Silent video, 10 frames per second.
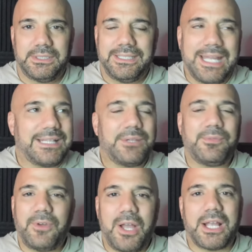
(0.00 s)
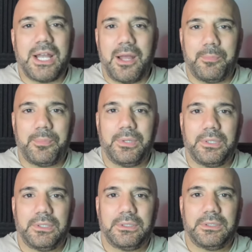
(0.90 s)
Get the fuck up.
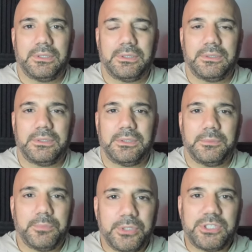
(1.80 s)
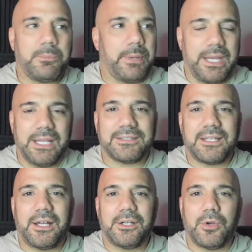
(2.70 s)
Put your pants
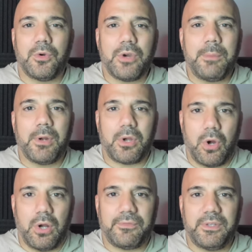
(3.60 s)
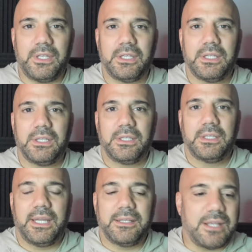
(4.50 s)
on. Go grab a coffee
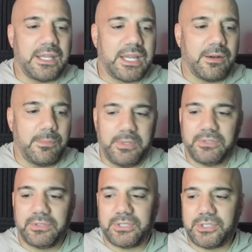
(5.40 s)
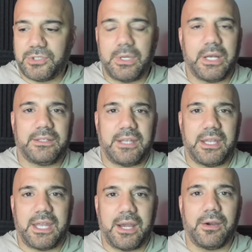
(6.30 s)
and take care of business that you got to
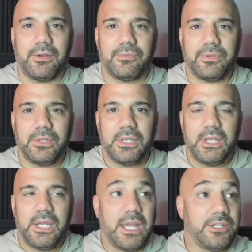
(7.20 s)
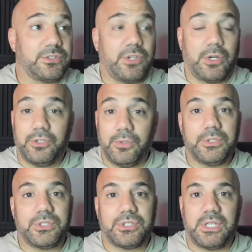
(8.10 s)
take care of. And you start
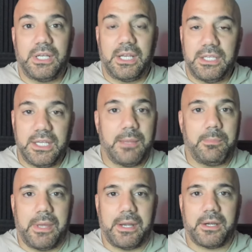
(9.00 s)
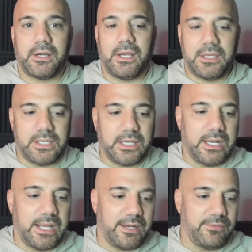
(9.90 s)
doing shit and you get better and you
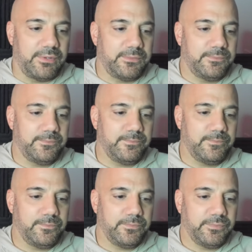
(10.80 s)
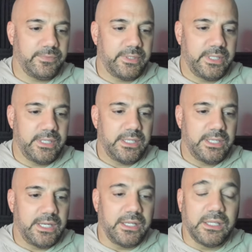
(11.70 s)
get out of it.
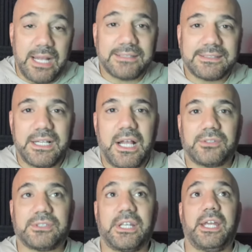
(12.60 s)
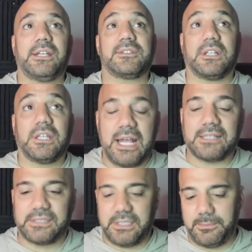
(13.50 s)
And the last thing I'll say is the
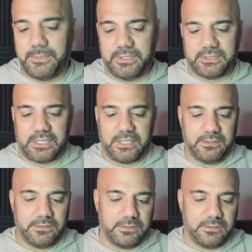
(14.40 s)
last thing I'm going to say.